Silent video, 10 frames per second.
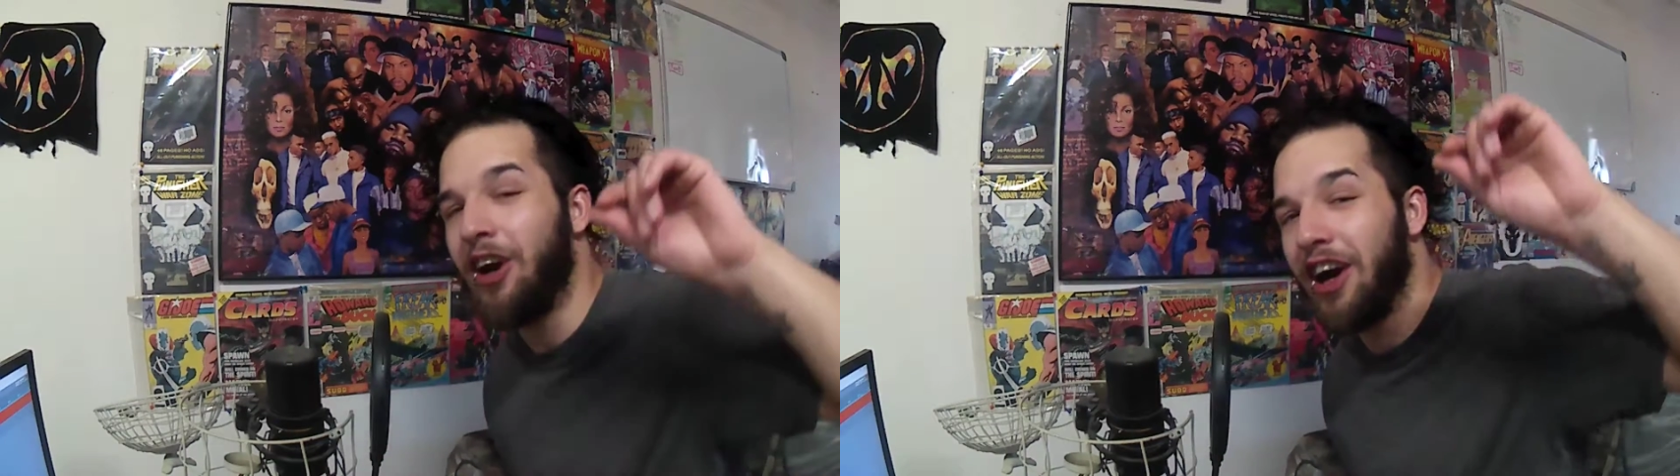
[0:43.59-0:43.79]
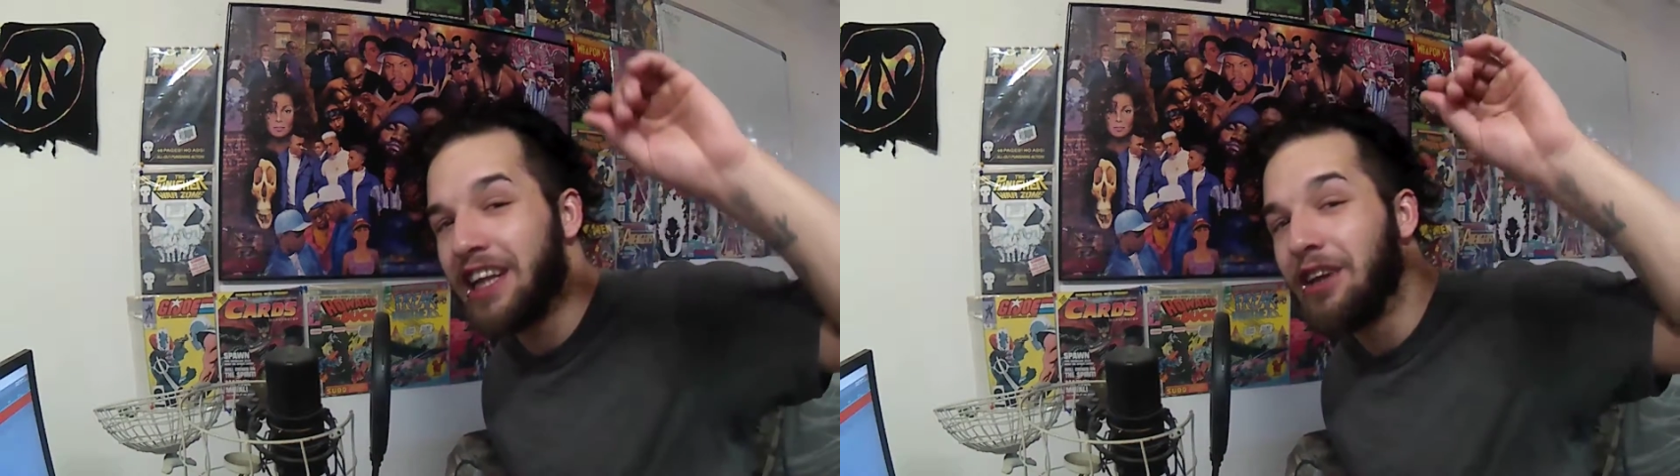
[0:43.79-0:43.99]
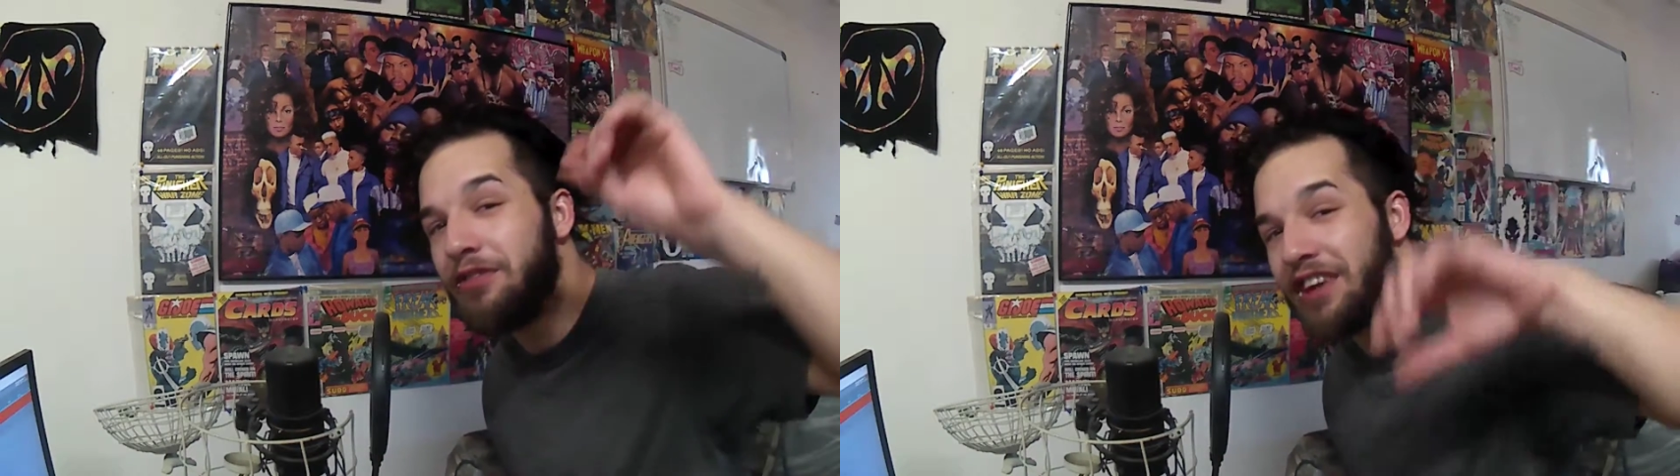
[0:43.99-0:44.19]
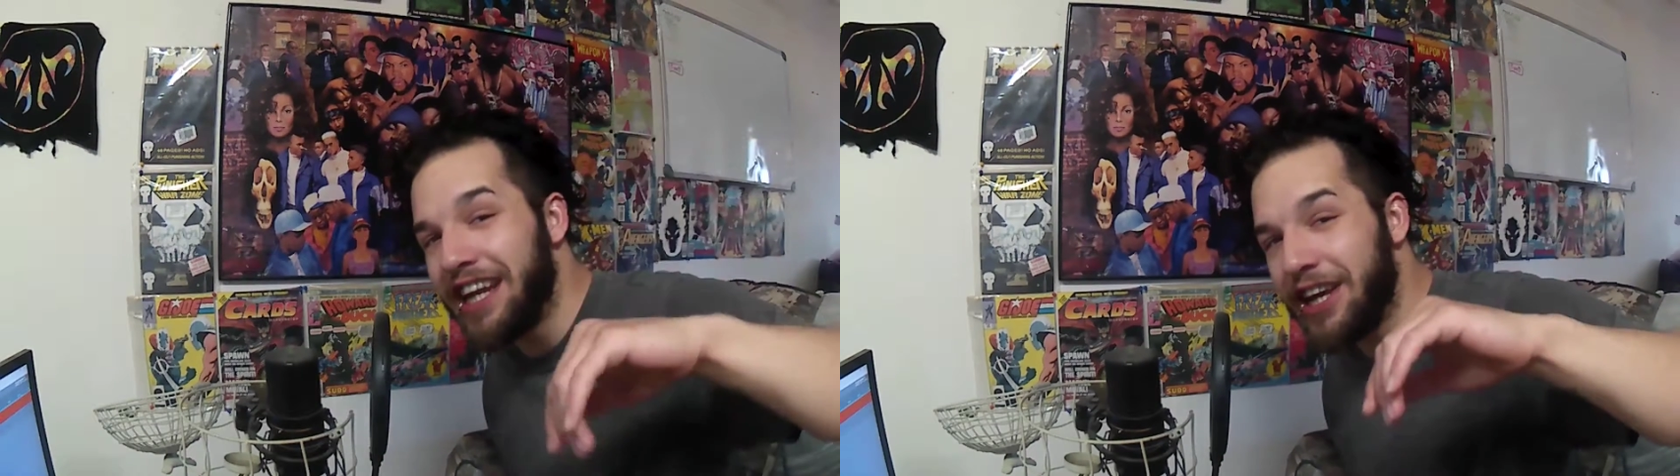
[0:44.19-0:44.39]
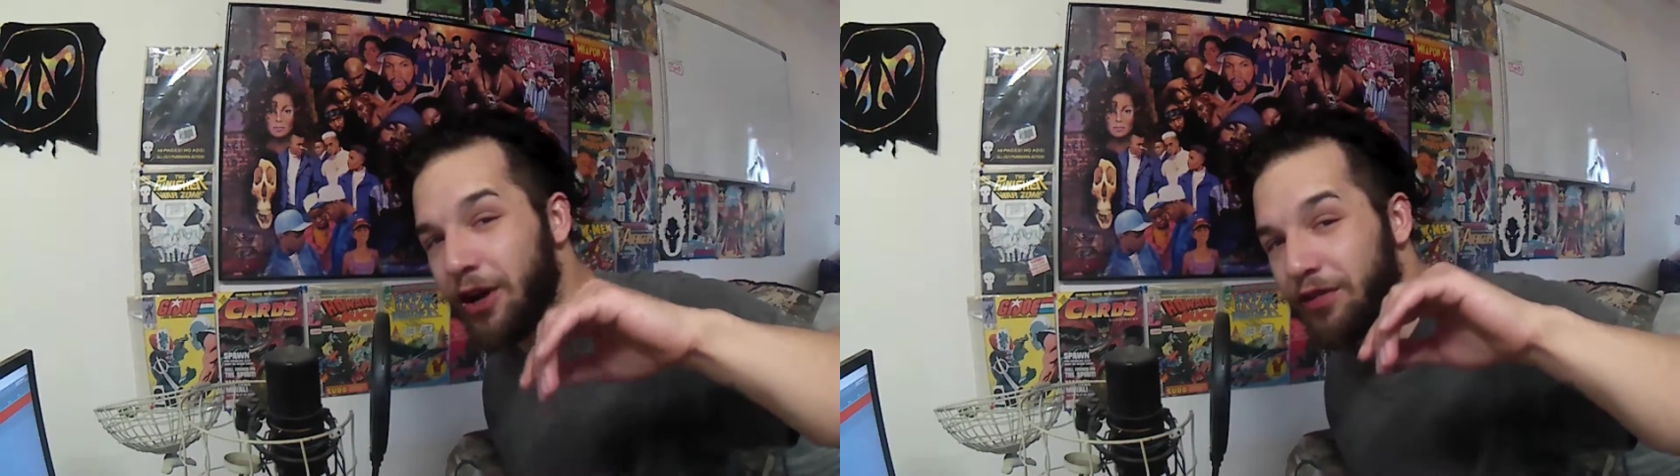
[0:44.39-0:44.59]
on the
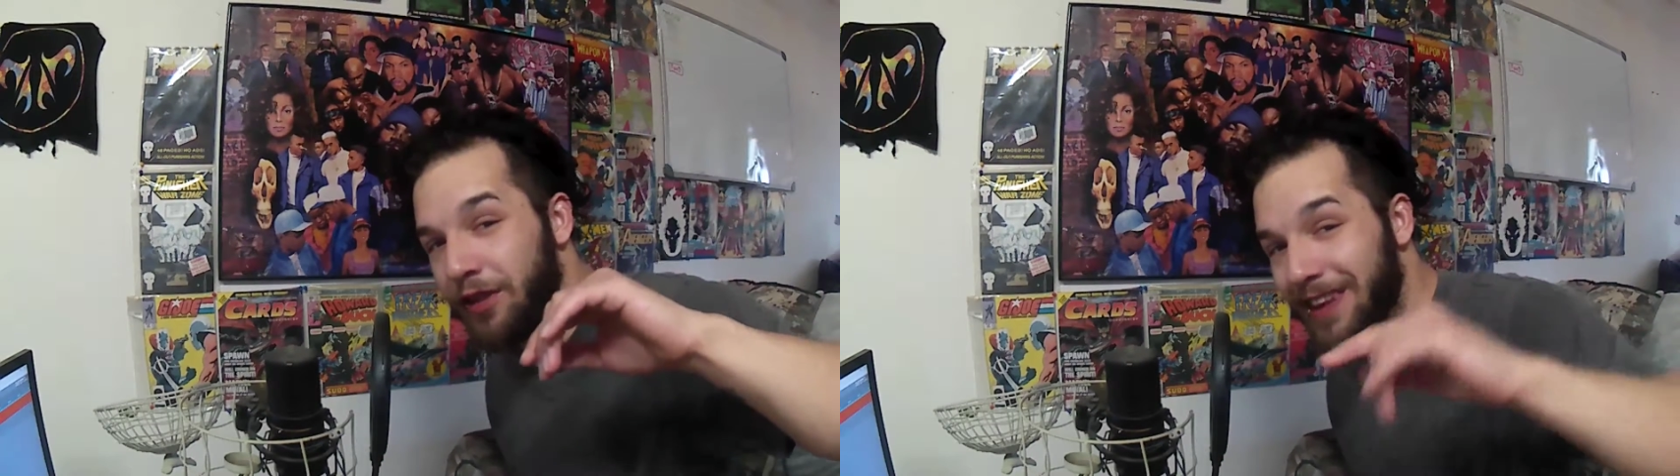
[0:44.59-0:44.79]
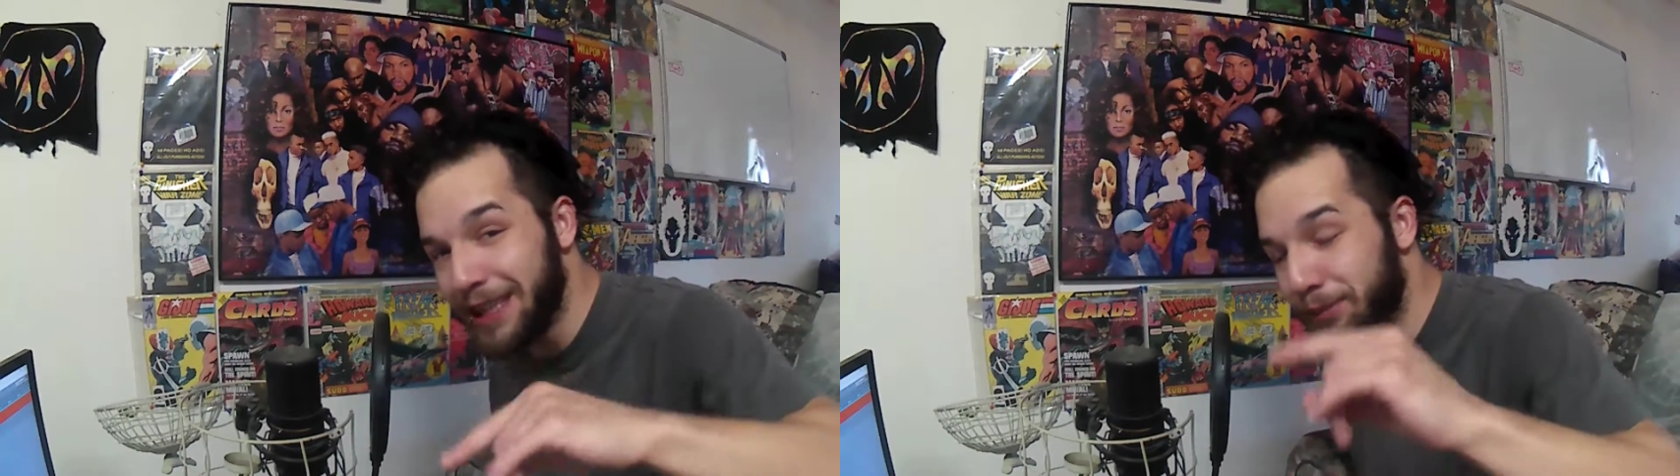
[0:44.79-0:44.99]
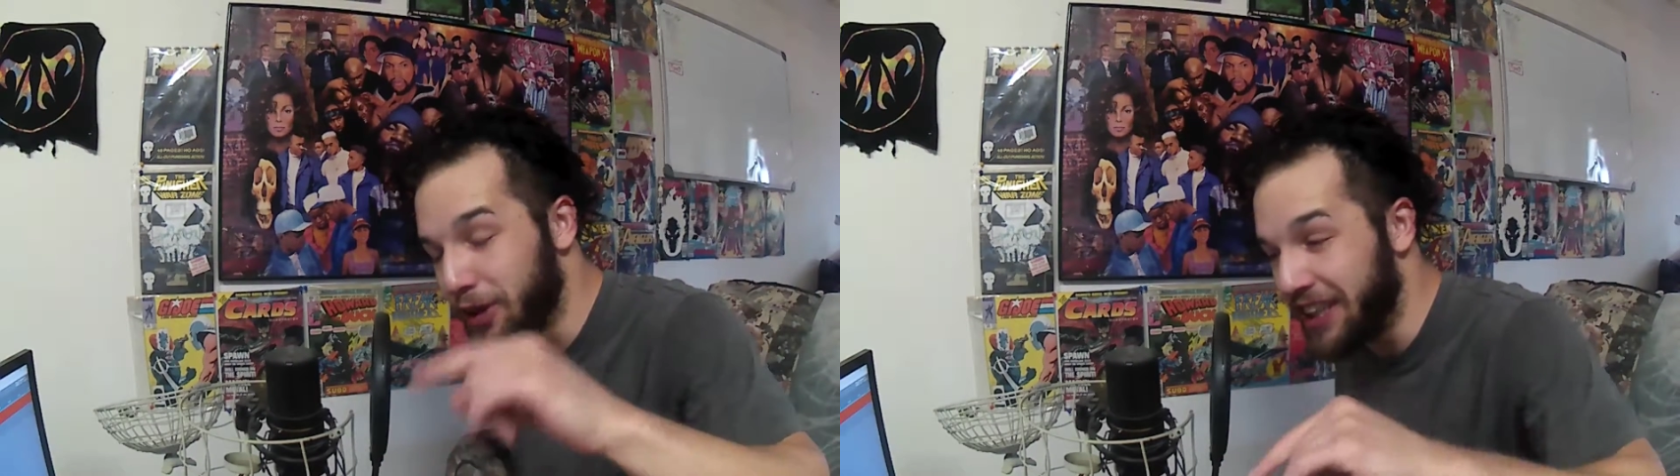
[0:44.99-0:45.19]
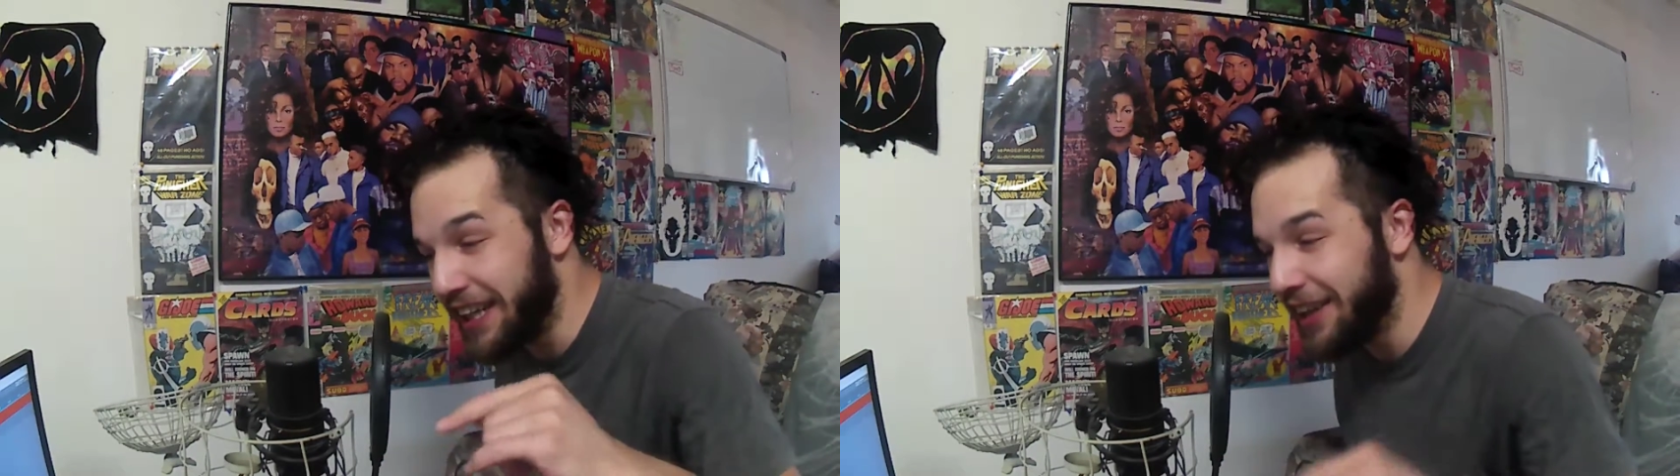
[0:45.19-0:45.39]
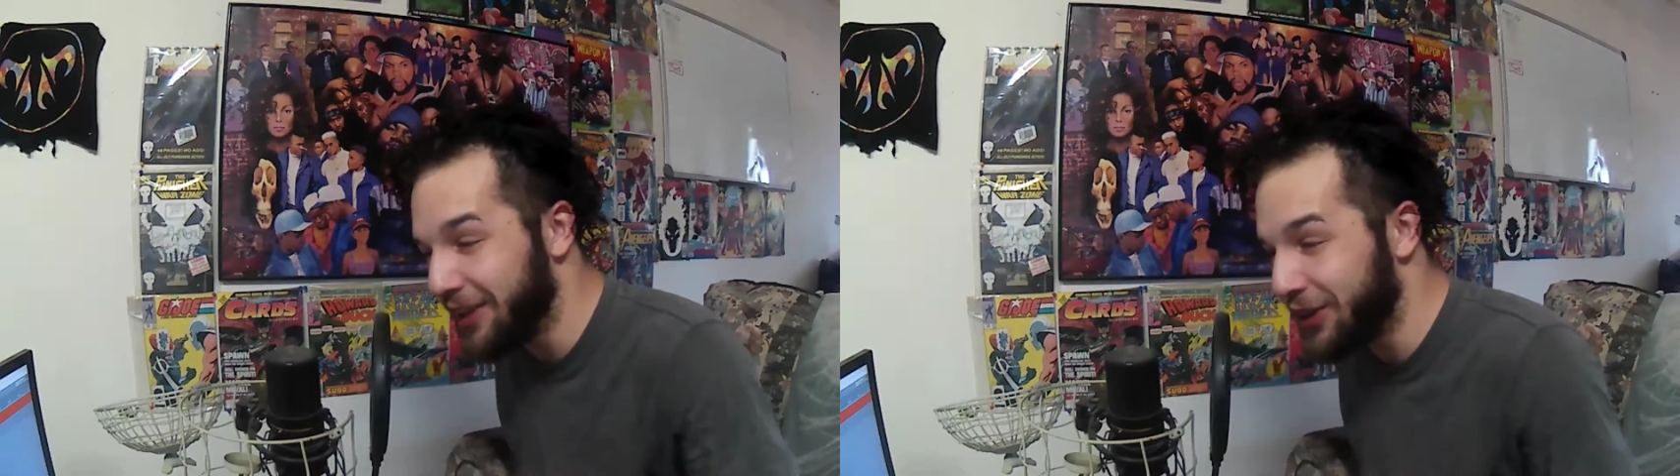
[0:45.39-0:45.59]
video for this
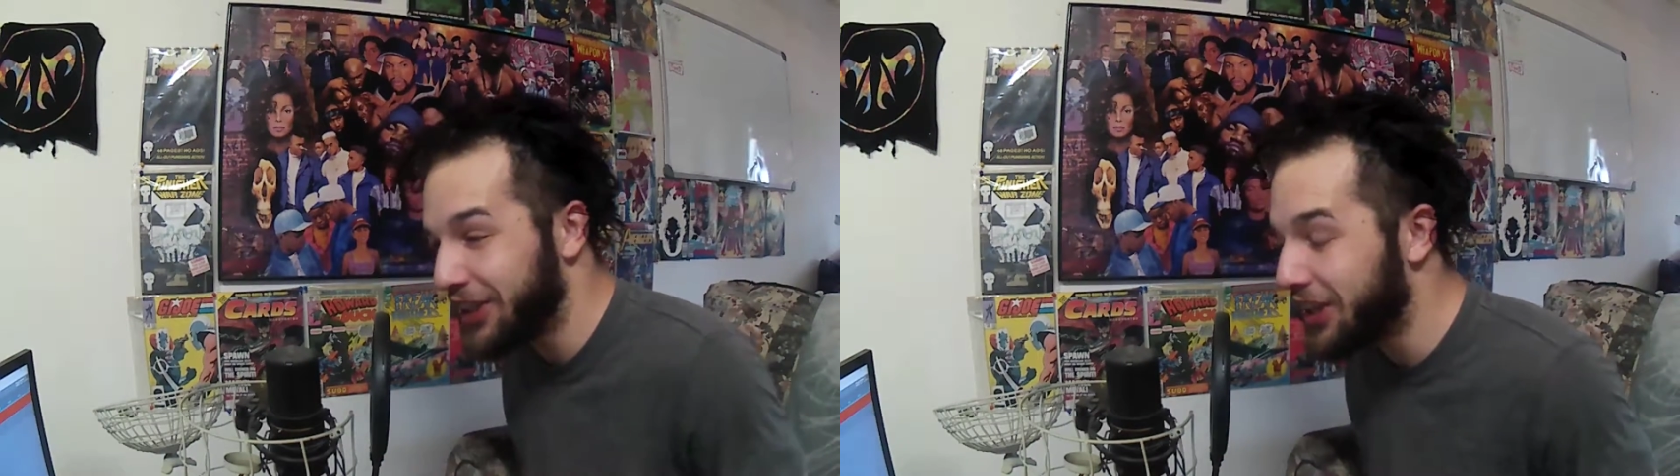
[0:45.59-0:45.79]
particular